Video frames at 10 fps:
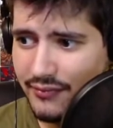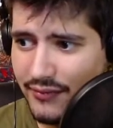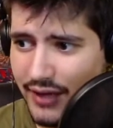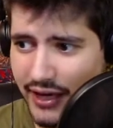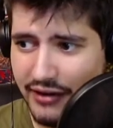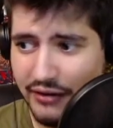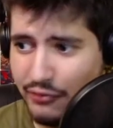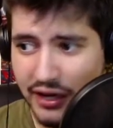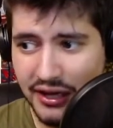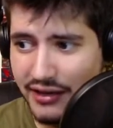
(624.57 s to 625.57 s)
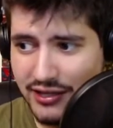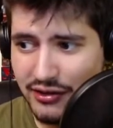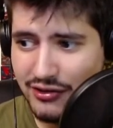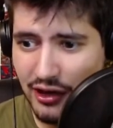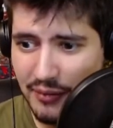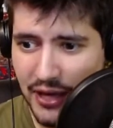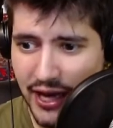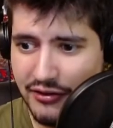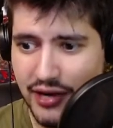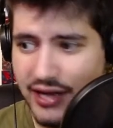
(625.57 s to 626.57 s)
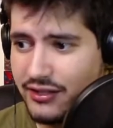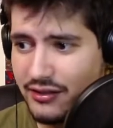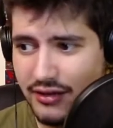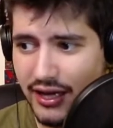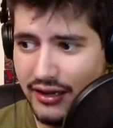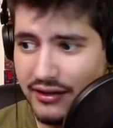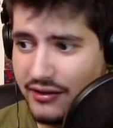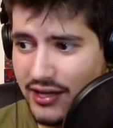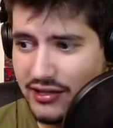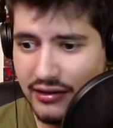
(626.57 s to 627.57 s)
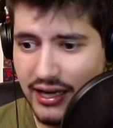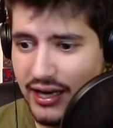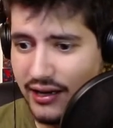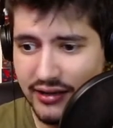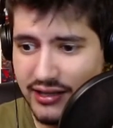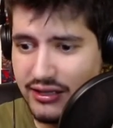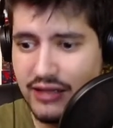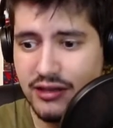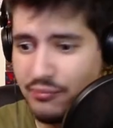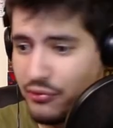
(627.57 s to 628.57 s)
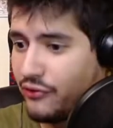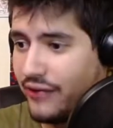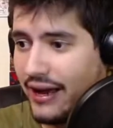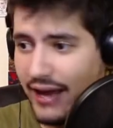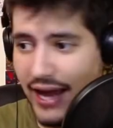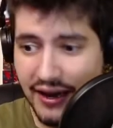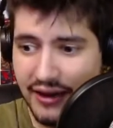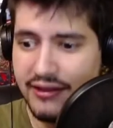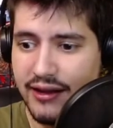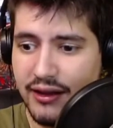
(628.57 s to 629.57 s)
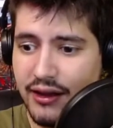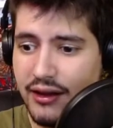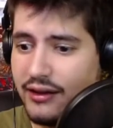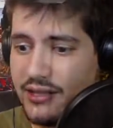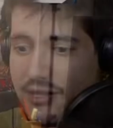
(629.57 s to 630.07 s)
It really doesn't stop hate rates. It doesn't, and this does not prove anything. This is